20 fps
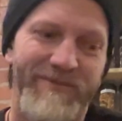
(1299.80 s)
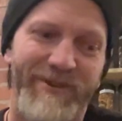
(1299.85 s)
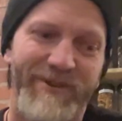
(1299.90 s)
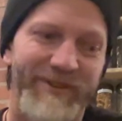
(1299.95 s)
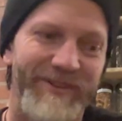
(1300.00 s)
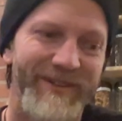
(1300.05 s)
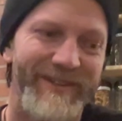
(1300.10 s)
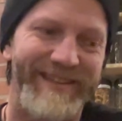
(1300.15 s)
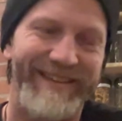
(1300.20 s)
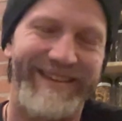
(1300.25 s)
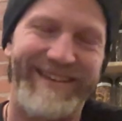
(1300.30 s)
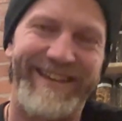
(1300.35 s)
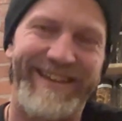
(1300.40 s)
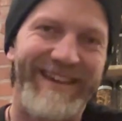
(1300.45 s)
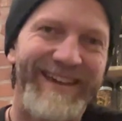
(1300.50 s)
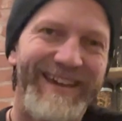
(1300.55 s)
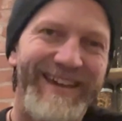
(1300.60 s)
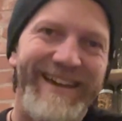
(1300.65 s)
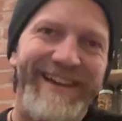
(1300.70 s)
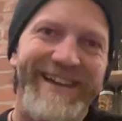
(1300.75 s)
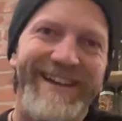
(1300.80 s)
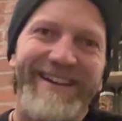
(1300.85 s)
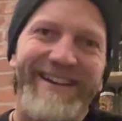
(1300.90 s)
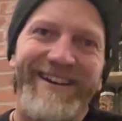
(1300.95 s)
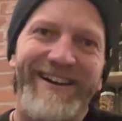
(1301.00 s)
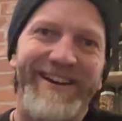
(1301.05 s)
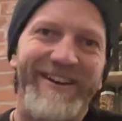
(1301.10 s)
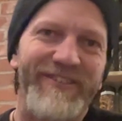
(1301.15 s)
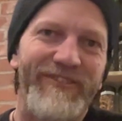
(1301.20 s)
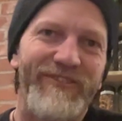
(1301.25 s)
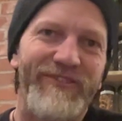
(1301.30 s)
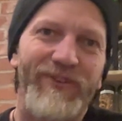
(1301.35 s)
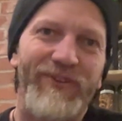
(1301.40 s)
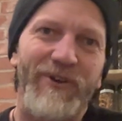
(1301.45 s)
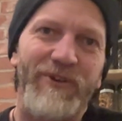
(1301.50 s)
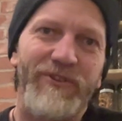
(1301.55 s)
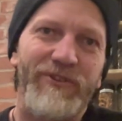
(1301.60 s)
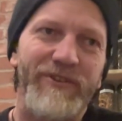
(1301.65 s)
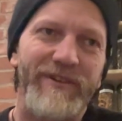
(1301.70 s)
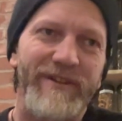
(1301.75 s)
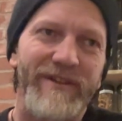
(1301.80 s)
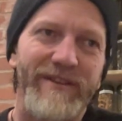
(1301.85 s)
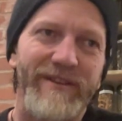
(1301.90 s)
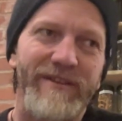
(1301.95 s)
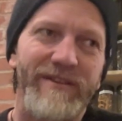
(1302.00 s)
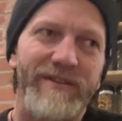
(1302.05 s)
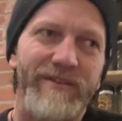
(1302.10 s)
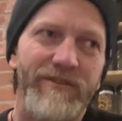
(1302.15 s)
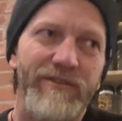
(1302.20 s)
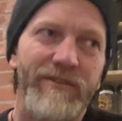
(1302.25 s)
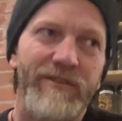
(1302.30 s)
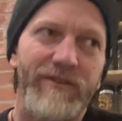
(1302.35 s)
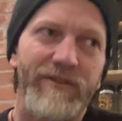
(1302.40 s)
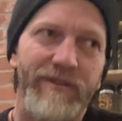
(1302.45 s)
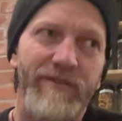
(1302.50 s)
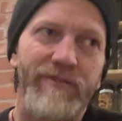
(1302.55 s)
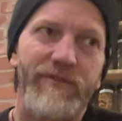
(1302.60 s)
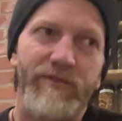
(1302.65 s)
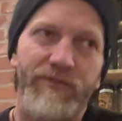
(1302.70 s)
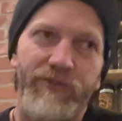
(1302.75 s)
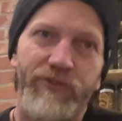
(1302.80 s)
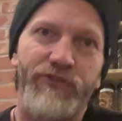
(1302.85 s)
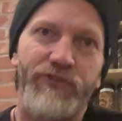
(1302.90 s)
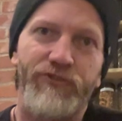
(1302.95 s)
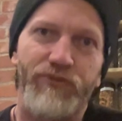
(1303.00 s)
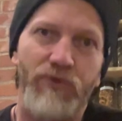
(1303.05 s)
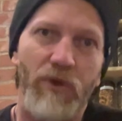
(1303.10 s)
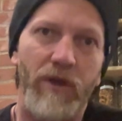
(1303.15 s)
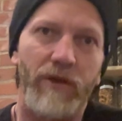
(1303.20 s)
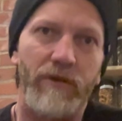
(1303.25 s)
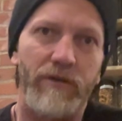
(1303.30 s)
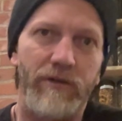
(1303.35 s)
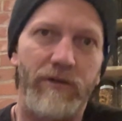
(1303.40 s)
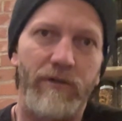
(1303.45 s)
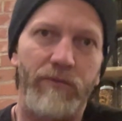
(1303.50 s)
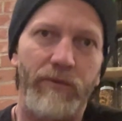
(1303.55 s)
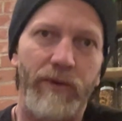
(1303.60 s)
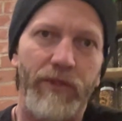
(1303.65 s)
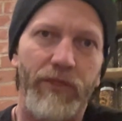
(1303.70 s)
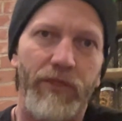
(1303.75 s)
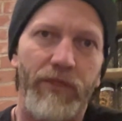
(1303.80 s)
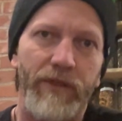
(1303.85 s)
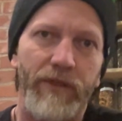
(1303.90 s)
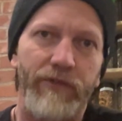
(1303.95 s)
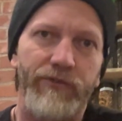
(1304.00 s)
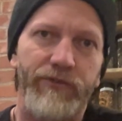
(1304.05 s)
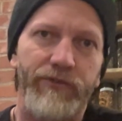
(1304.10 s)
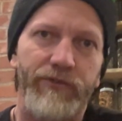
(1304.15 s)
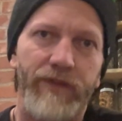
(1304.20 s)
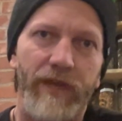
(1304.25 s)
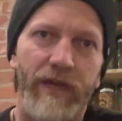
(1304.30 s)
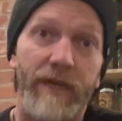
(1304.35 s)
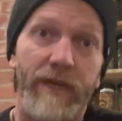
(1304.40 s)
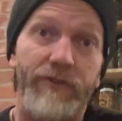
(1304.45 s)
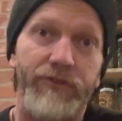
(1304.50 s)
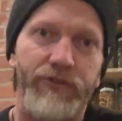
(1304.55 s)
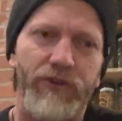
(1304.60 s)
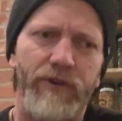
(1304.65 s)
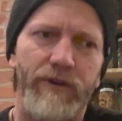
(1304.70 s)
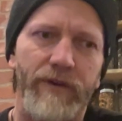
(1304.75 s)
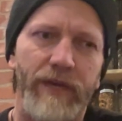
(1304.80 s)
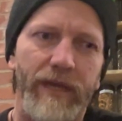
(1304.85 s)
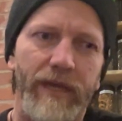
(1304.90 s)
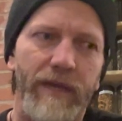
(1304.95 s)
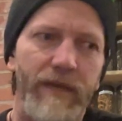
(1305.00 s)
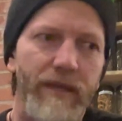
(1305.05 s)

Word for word: really unfortunate struggle with this deck journey.